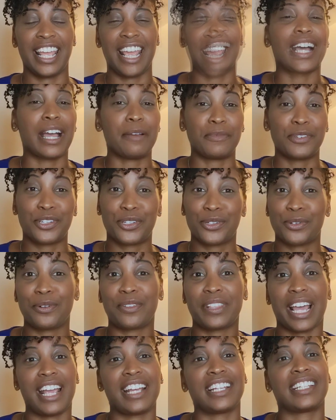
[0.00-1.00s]
I'm sure
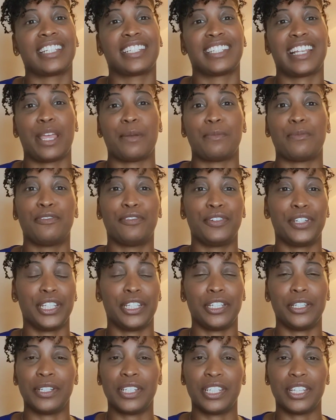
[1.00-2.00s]
that is the same for
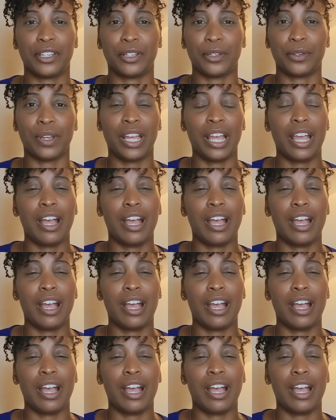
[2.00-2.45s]
you too.